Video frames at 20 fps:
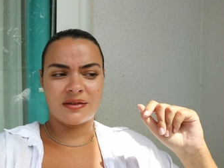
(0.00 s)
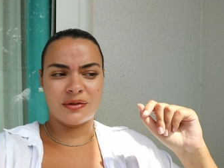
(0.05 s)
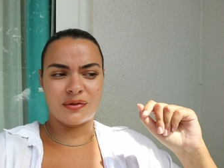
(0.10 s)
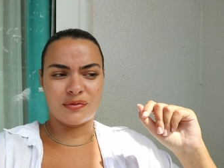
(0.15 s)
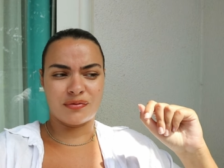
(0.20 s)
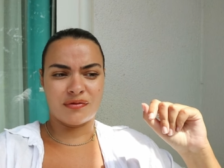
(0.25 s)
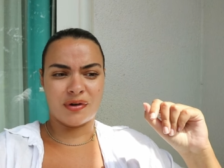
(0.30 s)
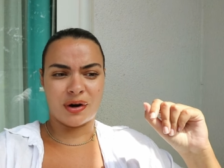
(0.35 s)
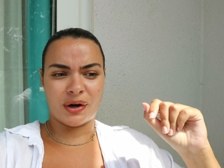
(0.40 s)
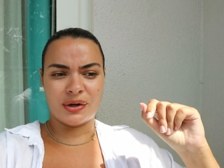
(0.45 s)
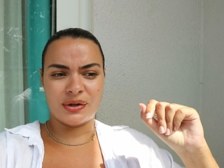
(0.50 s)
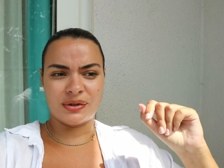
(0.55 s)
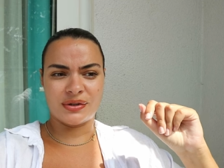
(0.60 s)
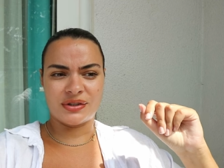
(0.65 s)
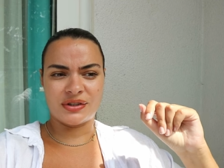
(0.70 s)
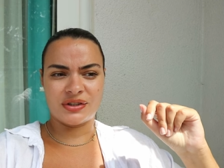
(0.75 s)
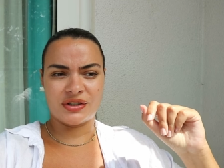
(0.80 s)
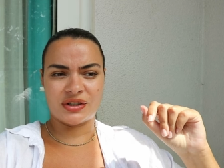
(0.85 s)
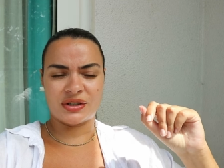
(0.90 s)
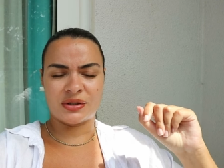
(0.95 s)
the
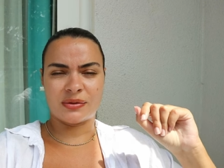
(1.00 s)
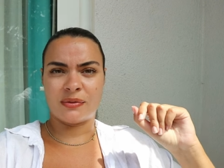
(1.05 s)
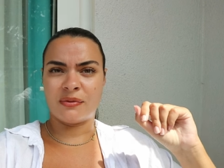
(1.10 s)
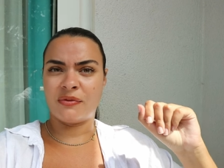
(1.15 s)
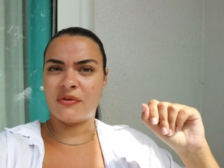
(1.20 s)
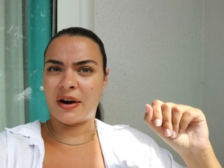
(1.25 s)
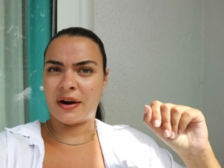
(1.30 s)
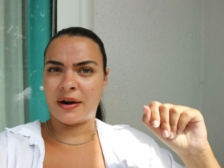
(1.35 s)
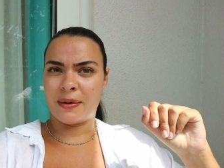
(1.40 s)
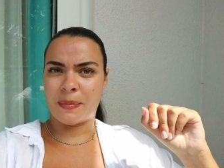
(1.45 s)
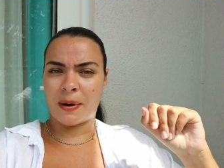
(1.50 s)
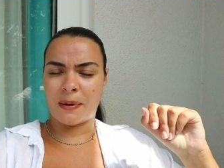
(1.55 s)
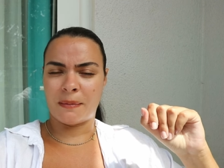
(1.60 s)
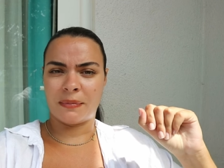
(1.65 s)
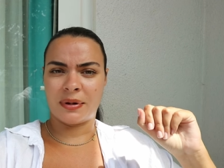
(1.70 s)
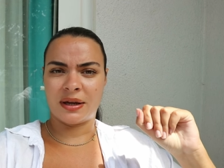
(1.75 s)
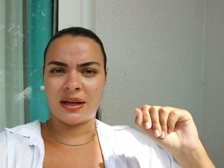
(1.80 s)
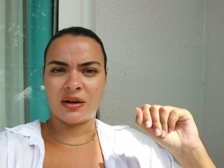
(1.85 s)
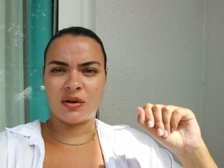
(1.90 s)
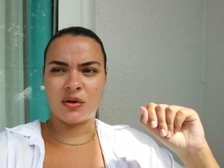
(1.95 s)
roads just very
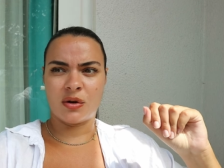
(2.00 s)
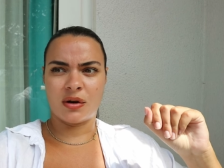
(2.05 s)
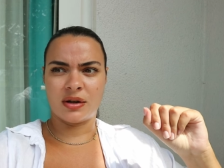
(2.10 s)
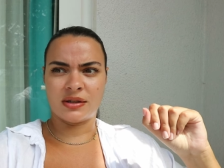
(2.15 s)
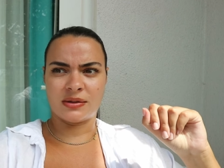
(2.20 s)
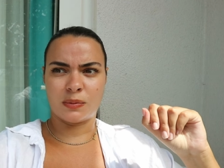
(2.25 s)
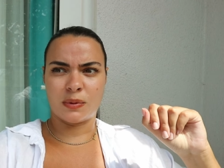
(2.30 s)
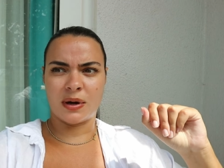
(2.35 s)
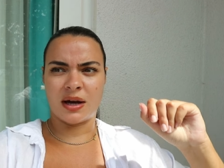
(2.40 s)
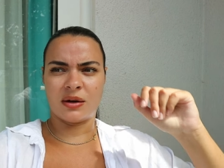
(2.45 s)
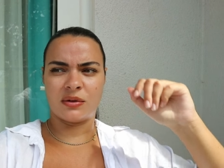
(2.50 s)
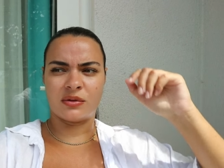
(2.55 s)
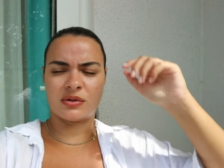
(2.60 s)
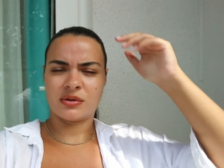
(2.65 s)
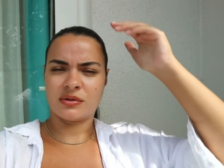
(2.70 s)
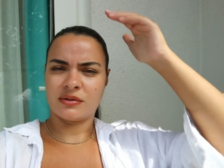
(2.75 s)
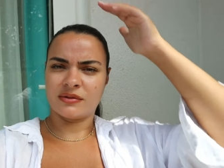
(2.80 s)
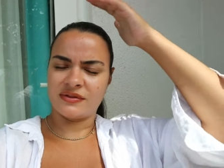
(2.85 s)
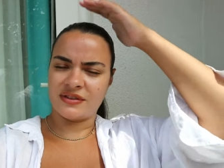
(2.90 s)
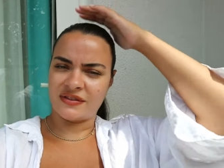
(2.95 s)
bumpy, not as well
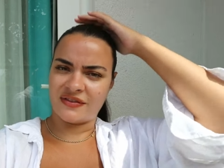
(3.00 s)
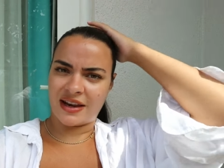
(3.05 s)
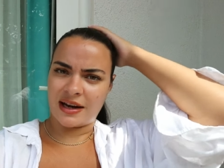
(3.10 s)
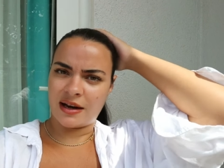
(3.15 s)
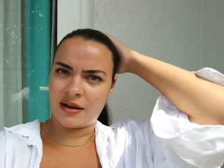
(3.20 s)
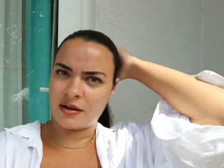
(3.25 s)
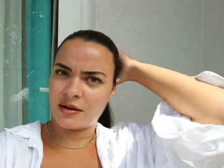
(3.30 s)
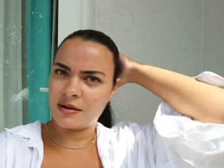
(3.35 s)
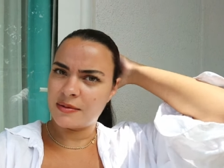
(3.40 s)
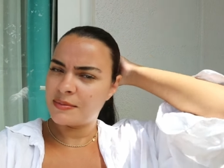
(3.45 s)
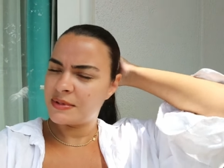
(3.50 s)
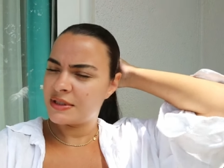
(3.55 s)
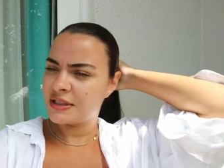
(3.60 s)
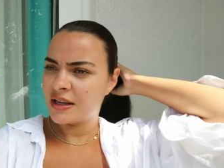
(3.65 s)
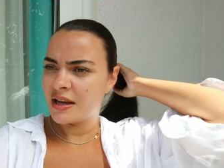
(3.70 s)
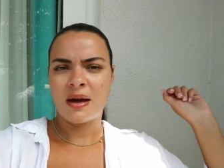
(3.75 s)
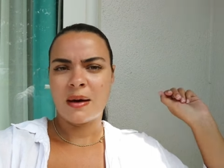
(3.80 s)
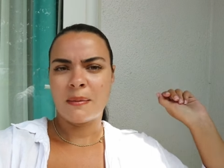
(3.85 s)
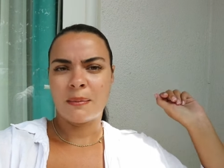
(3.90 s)
sort of developed.